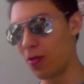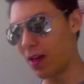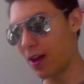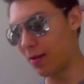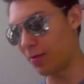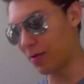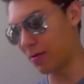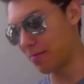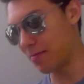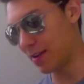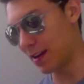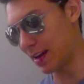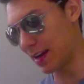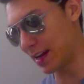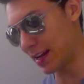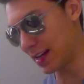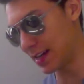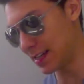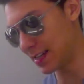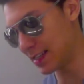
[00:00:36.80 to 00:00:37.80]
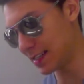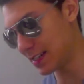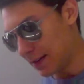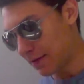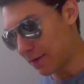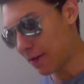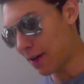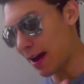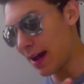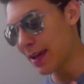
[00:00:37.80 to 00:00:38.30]
that would be,
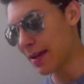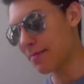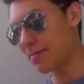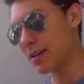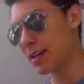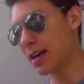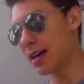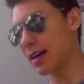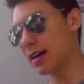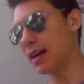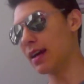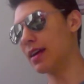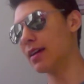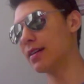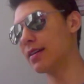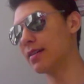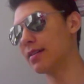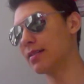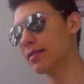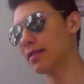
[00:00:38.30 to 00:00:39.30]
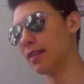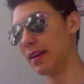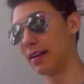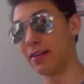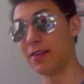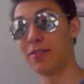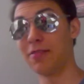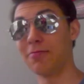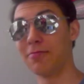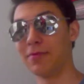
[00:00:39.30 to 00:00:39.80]
for I am young,
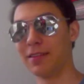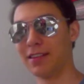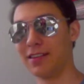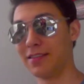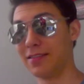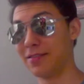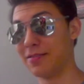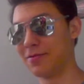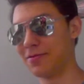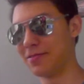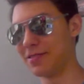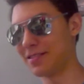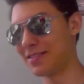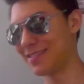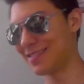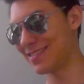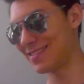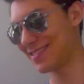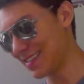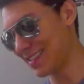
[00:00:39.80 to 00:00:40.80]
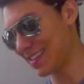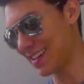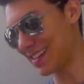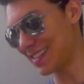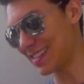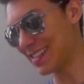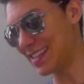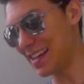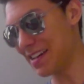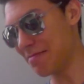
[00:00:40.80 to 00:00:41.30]
and comely too.
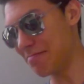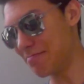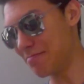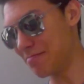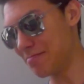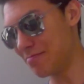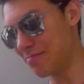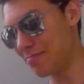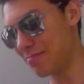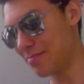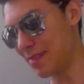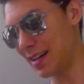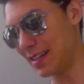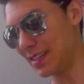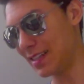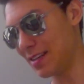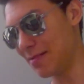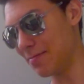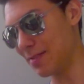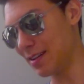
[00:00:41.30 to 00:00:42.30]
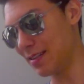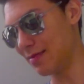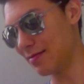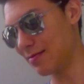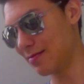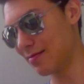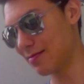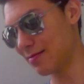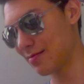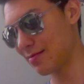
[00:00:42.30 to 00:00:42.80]
Yet dim my demon
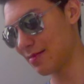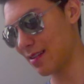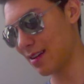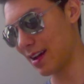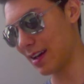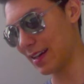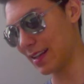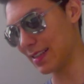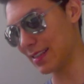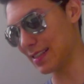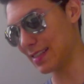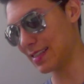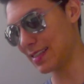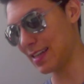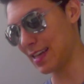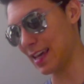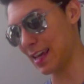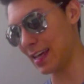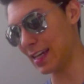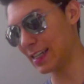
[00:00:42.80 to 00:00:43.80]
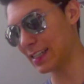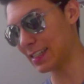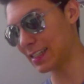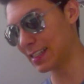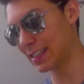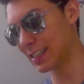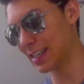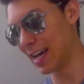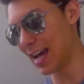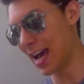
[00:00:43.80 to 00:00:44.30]
I can see,
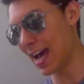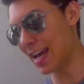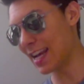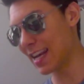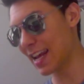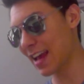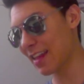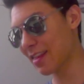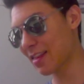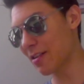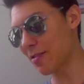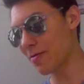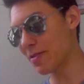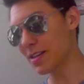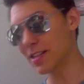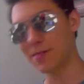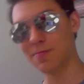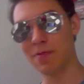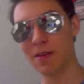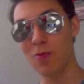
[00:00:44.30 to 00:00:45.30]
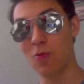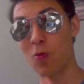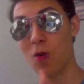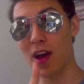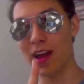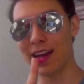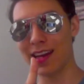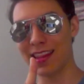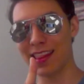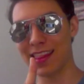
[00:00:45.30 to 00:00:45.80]
and yet there is but
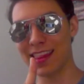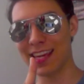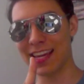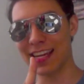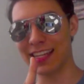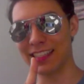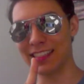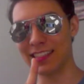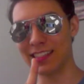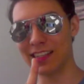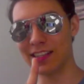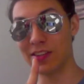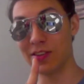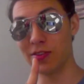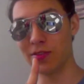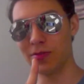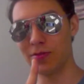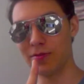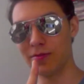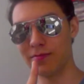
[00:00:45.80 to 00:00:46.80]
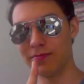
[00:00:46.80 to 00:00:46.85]
one thing to do.